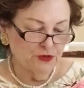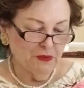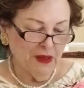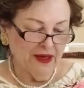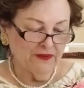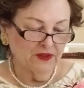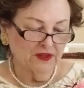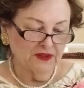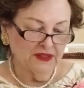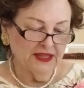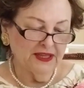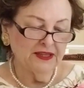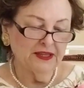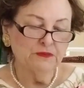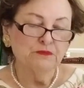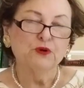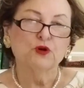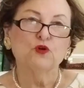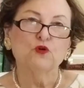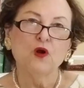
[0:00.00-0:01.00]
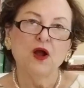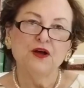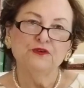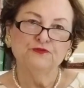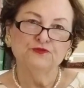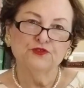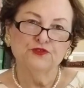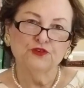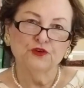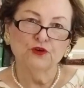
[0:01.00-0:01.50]
by the Lily
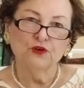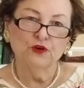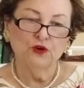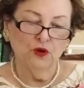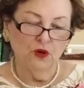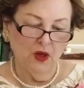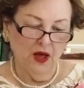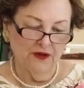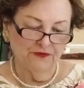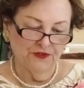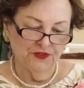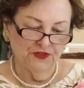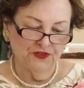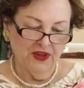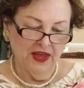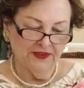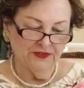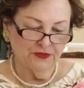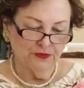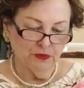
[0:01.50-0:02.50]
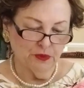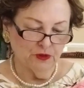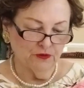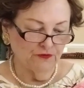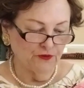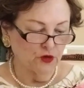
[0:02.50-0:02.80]
McCrone Circle of the Statesboro